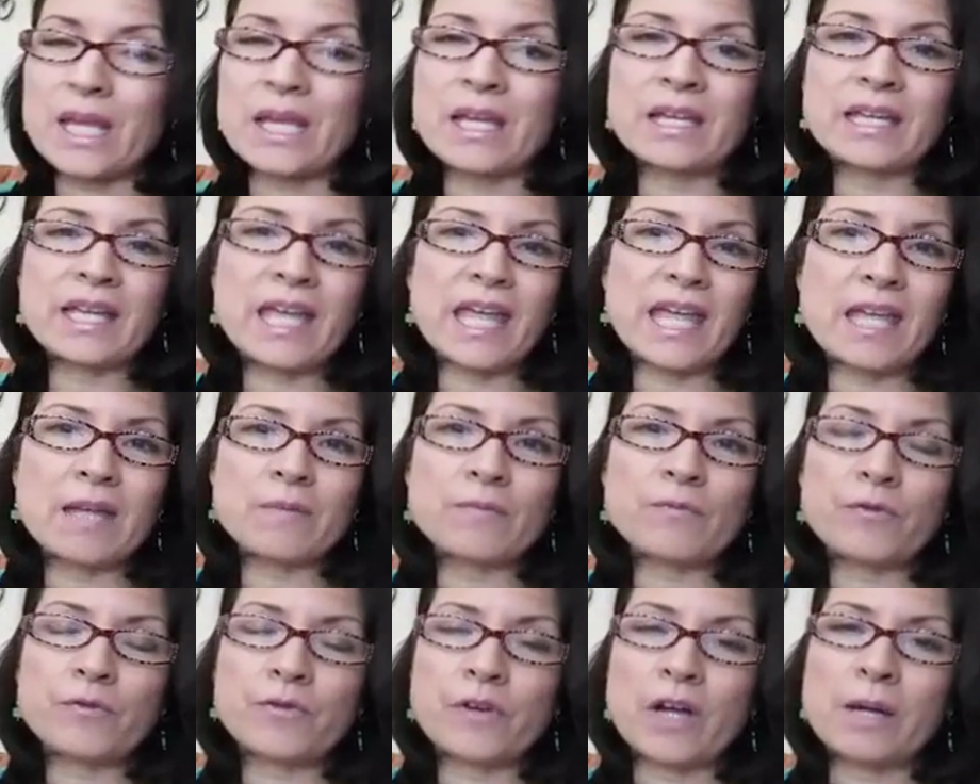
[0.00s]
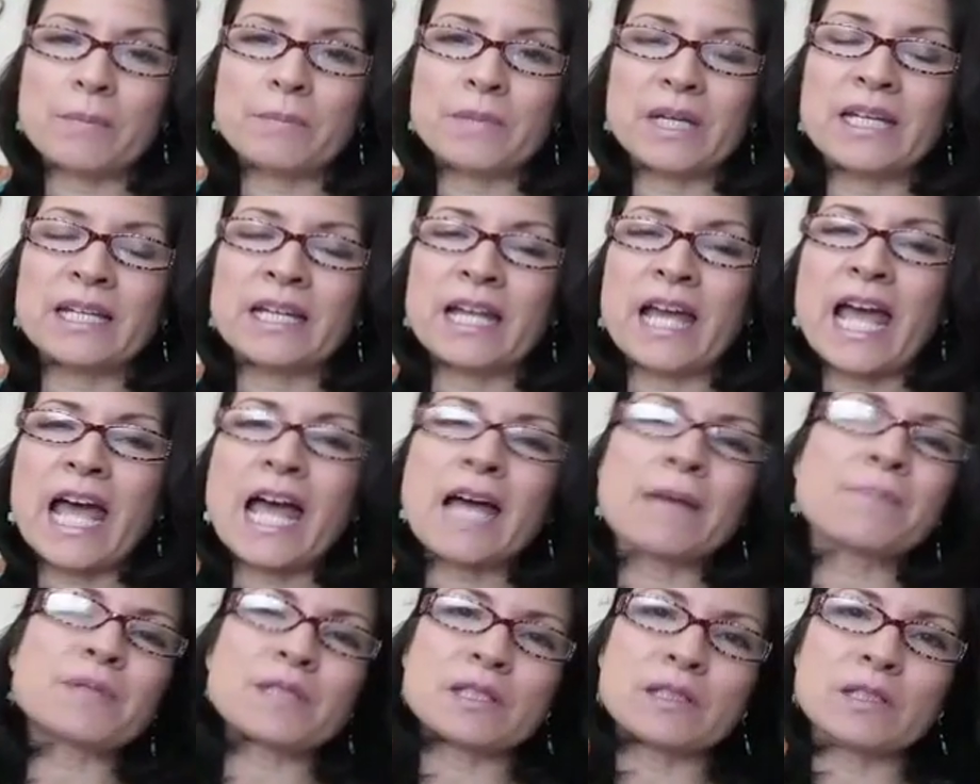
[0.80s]
it came from an
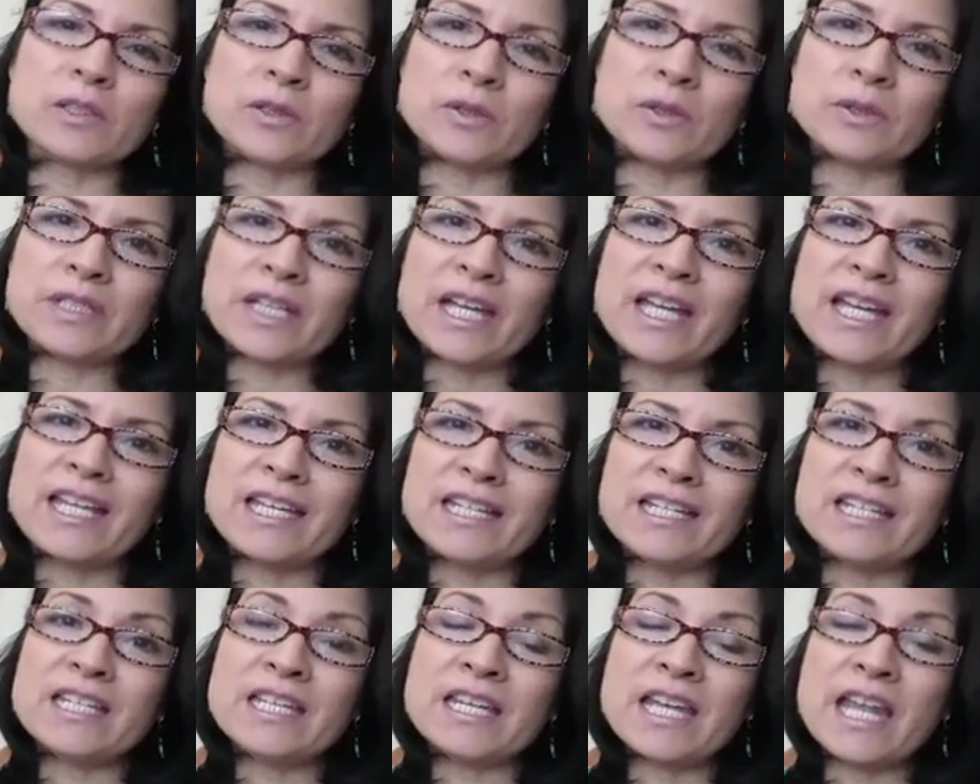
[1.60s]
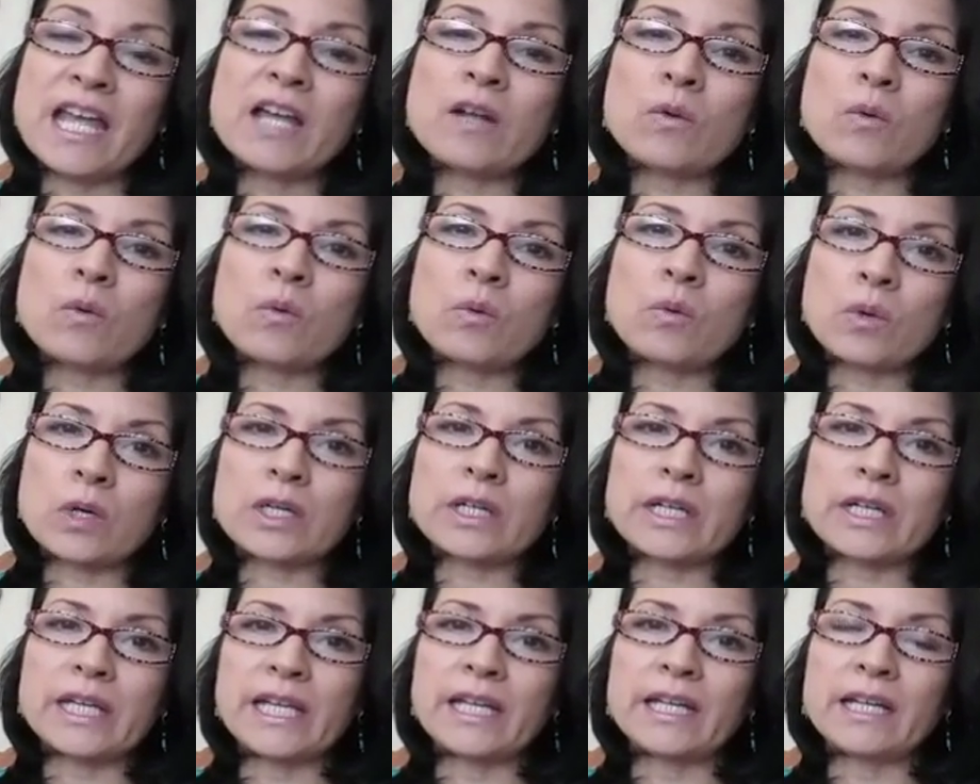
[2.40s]
absolute
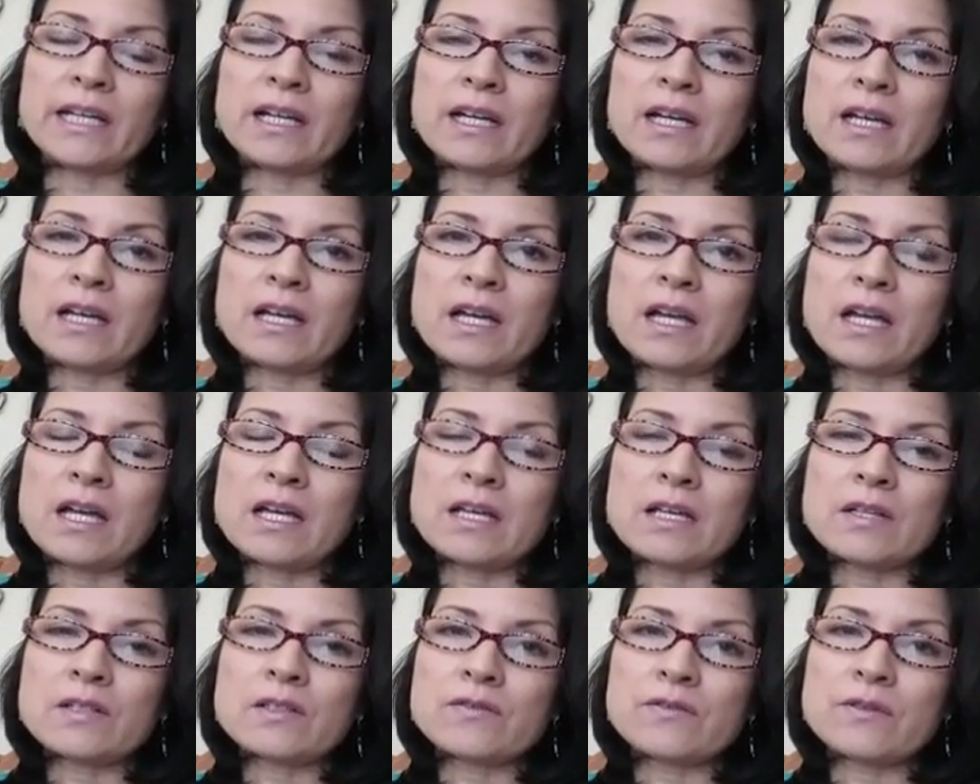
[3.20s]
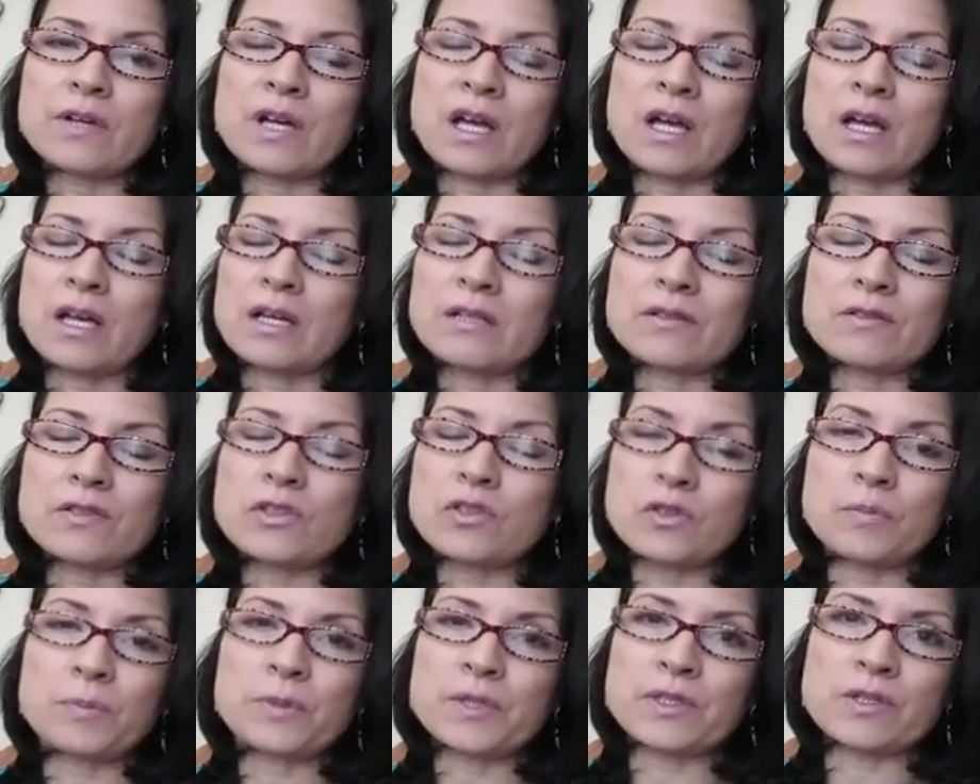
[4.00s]
networking
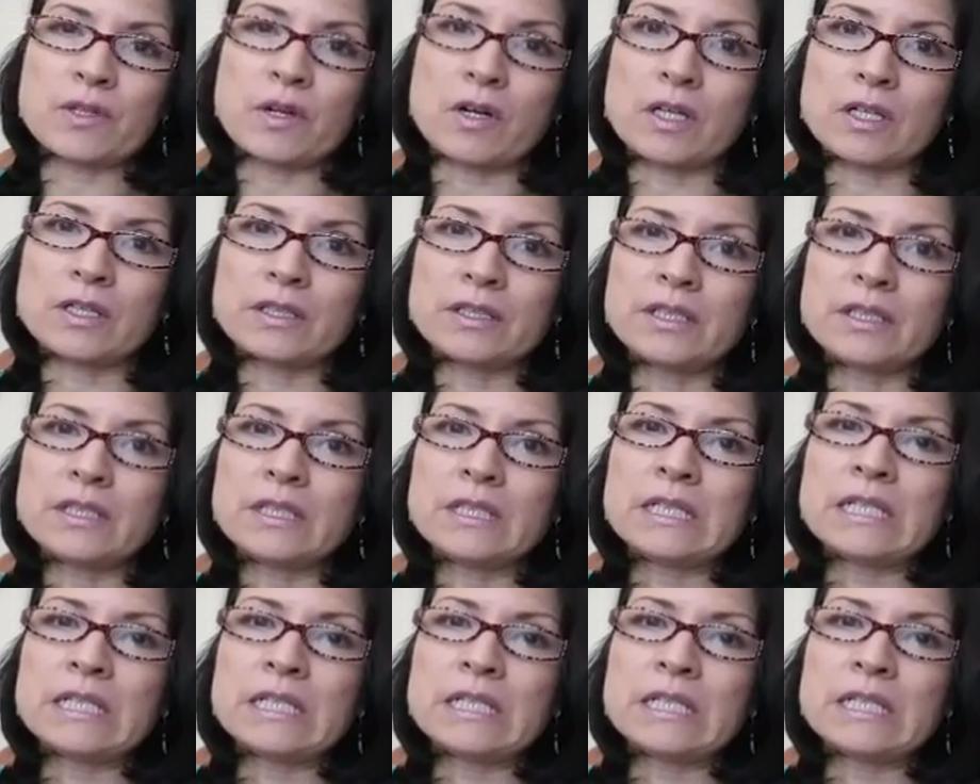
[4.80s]
superstar.